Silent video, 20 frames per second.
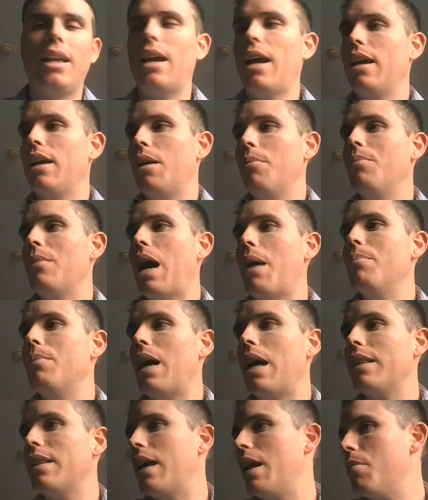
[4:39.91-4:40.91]
I'm
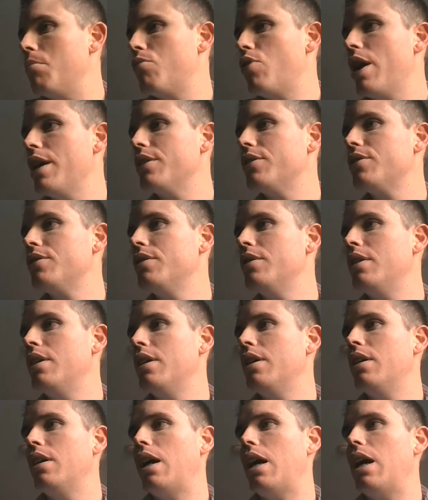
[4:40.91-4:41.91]
not that impressed.
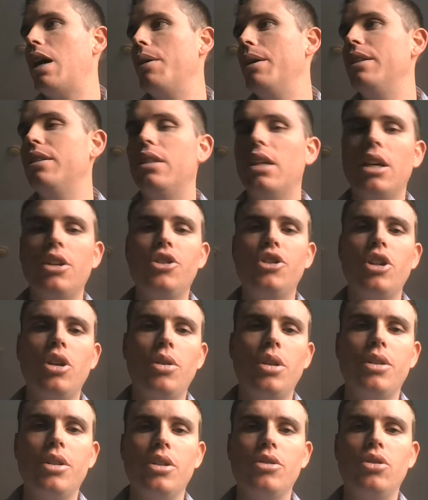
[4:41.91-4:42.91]
It does show
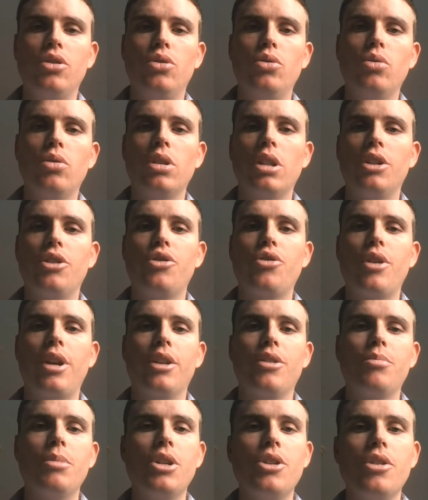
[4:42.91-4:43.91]
that there's a dual clutch
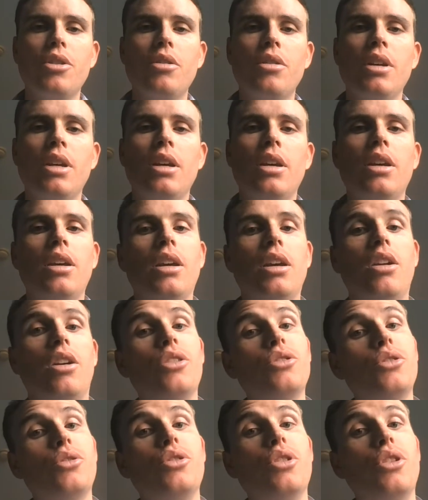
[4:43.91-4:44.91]
transmission. It
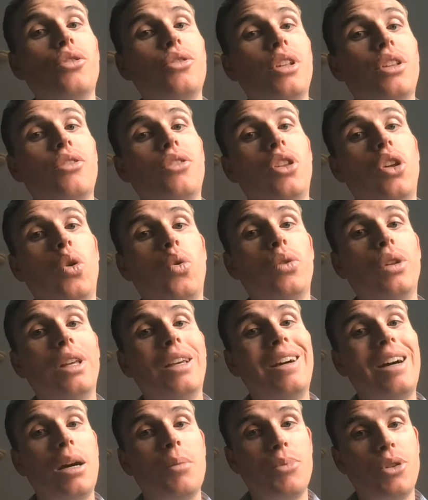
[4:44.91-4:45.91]
also shows that's the
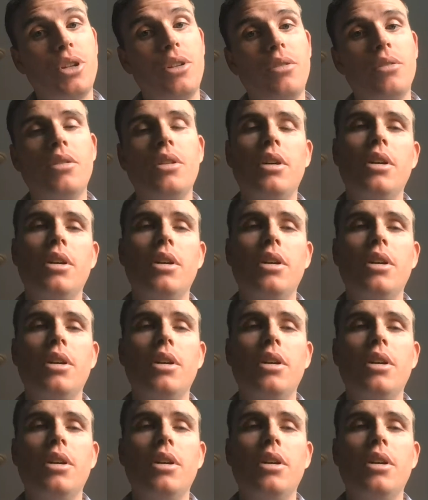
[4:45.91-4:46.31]
only option.